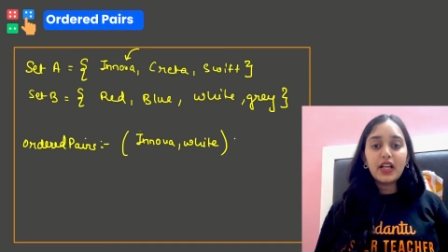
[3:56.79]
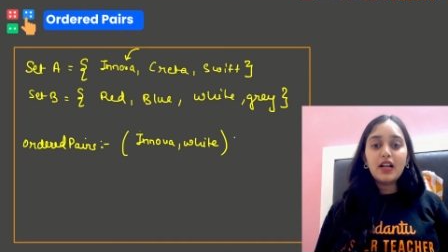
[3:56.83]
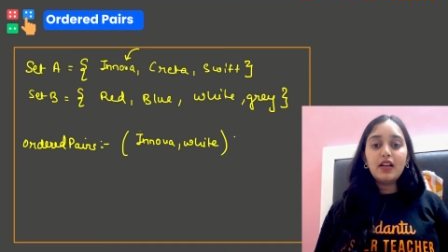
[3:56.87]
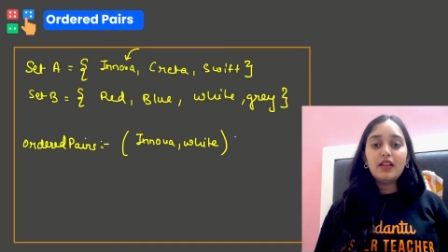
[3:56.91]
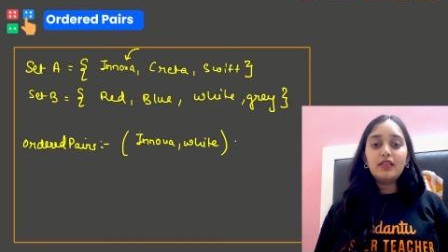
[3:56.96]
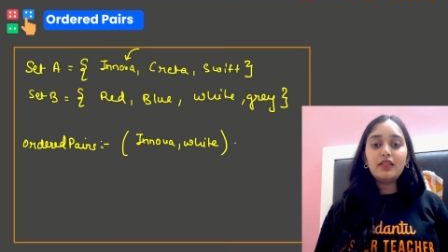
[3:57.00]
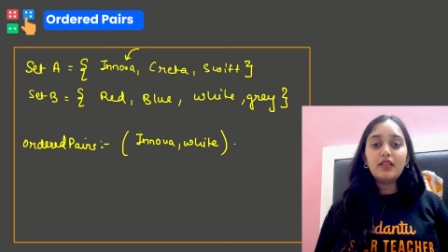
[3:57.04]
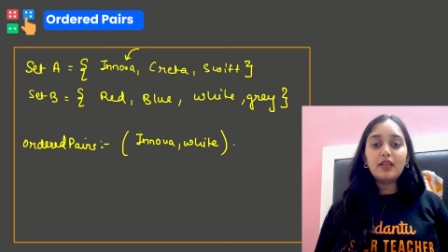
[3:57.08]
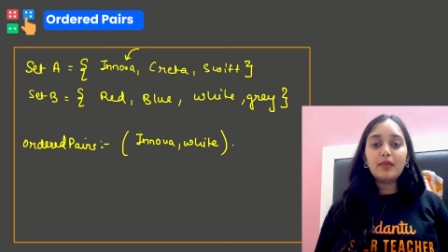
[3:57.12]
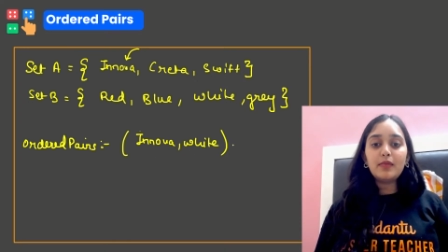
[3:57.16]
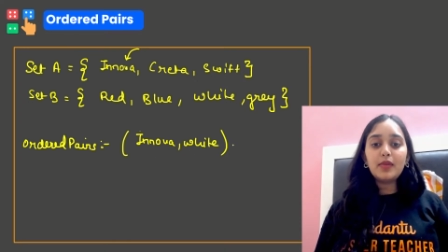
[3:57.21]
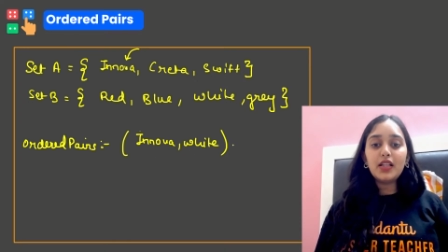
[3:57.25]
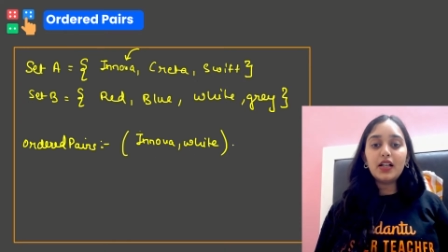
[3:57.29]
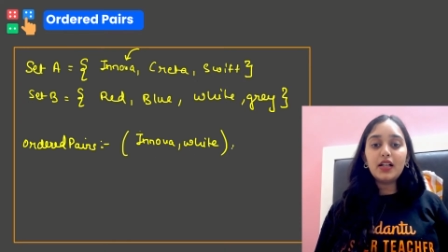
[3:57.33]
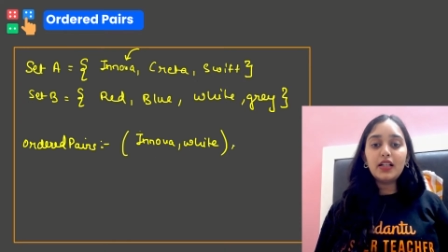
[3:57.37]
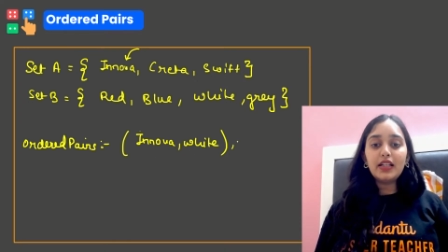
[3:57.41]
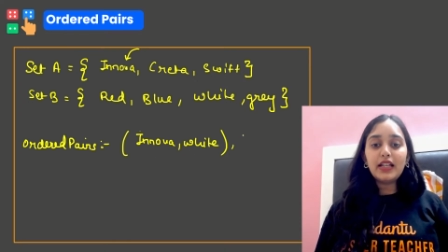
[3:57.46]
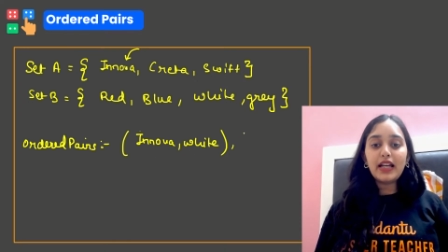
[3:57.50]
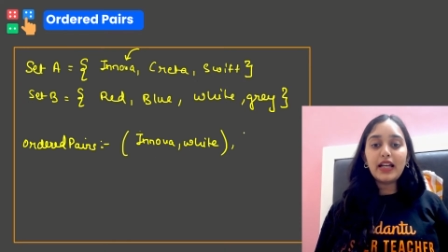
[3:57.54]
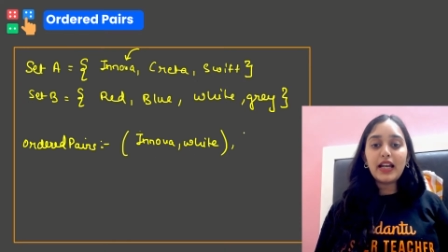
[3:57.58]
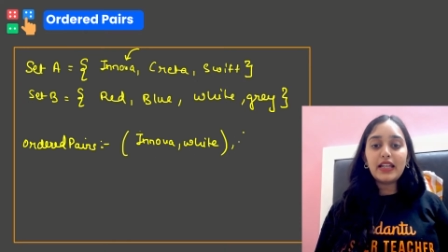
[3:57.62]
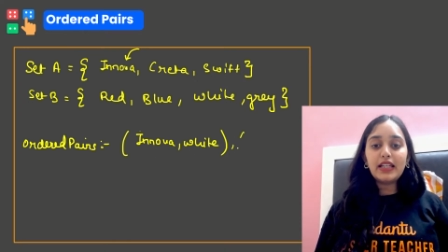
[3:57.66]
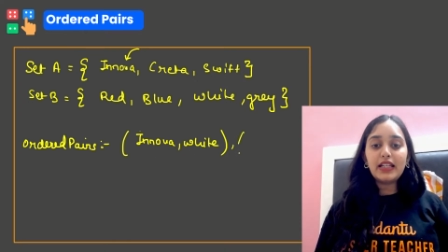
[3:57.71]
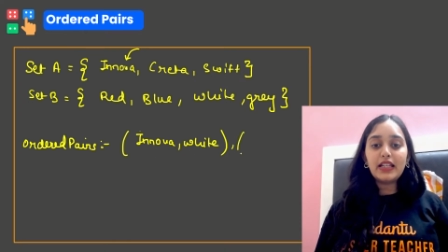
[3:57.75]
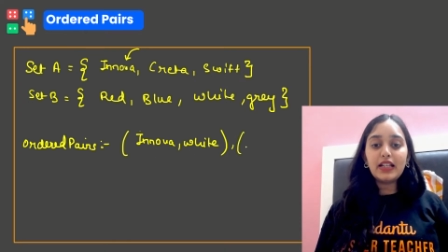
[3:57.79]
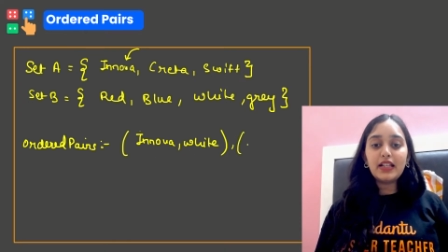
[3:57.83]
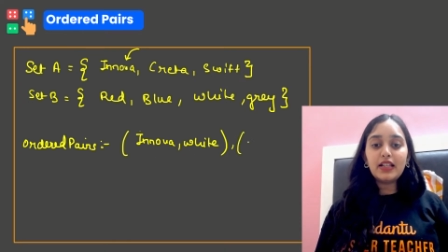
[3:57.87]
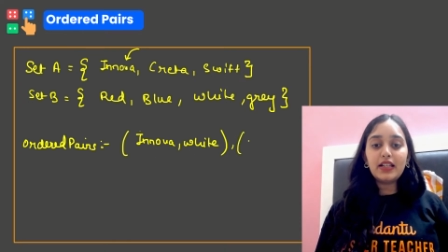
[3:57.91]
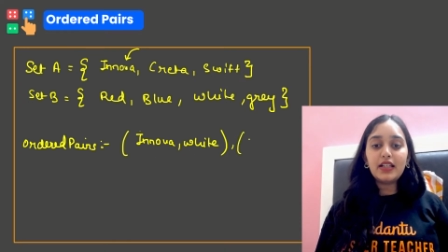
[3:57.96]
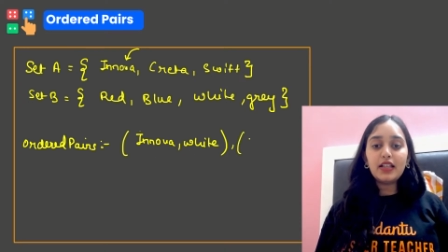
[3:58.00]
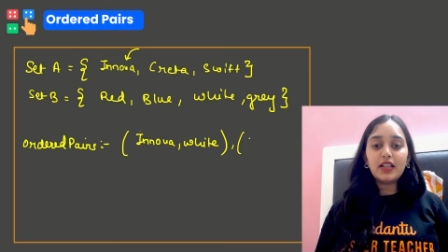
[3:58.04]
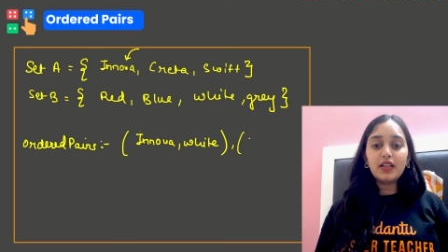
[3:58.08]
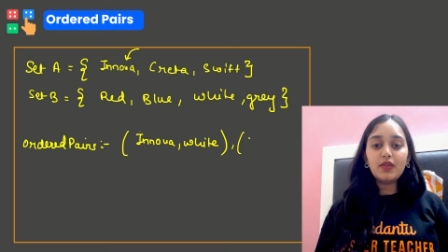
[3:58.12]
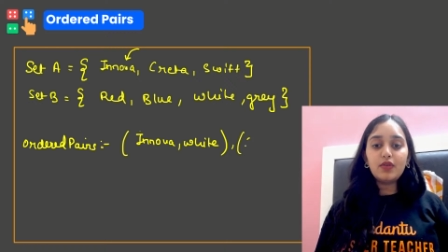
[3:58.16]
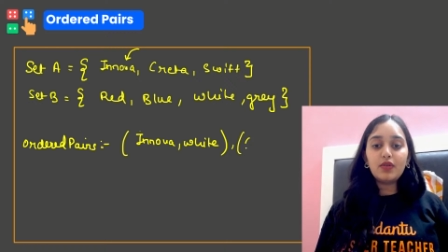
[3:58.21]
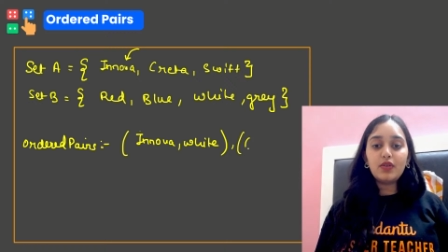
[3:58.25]
Similarly, I can
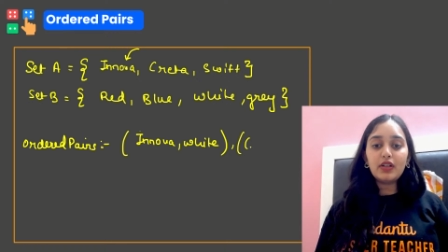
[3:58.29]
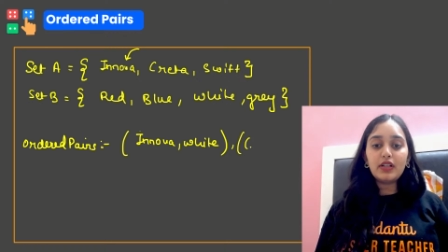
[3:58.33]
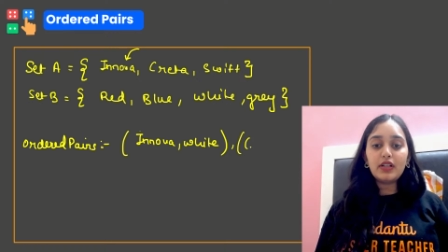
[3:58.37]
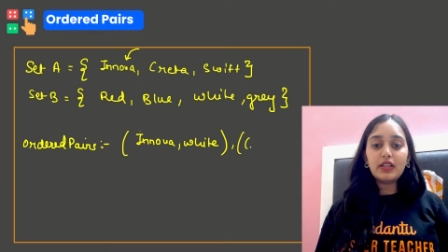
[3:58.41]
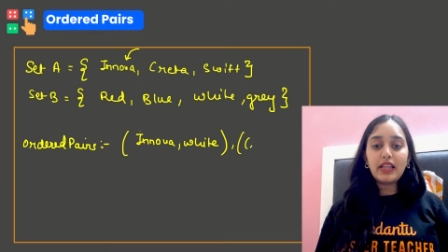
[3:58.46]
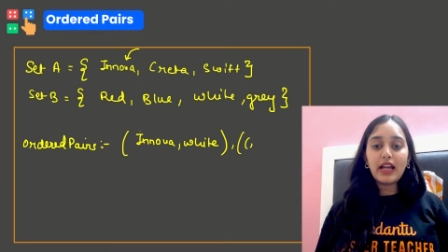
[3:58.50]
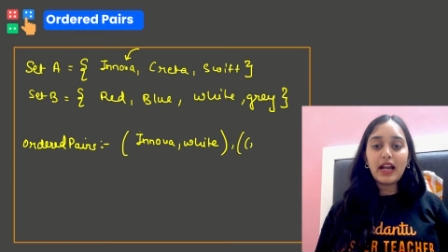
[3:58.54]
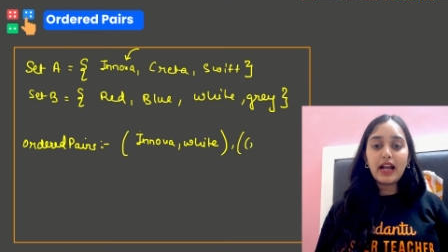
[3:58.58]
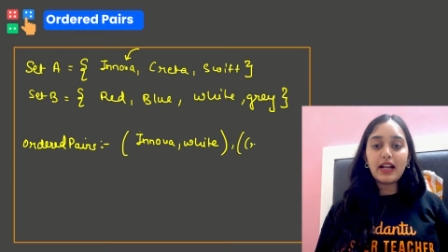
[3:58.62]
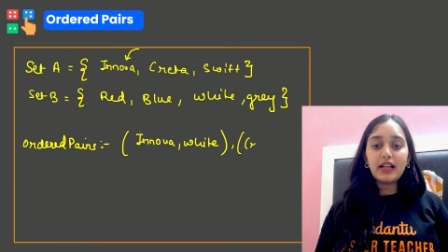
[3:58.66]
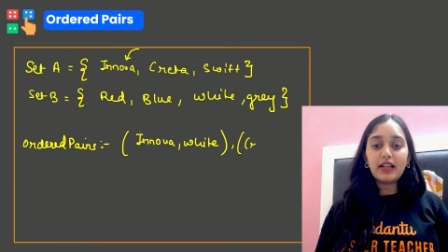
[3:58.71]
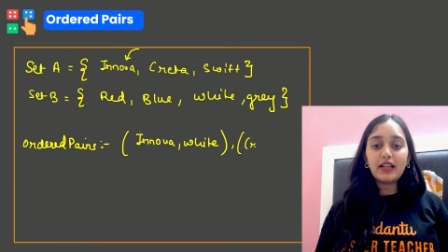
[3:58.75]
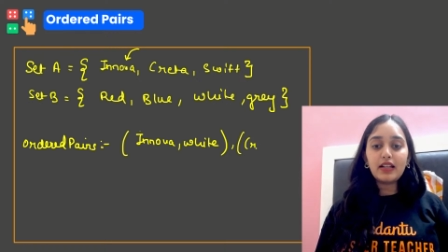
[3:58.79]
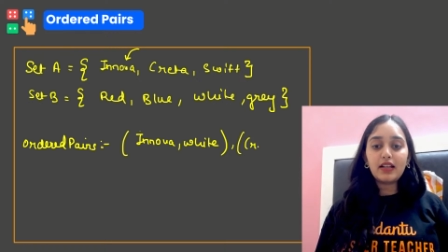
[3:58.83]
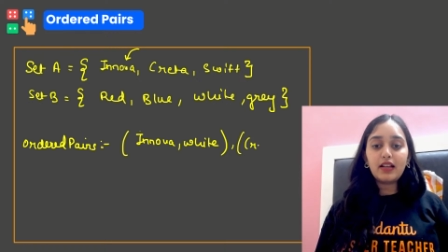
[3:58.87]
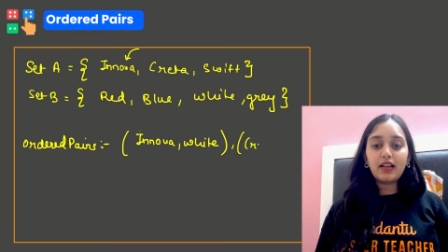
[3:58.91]
denote that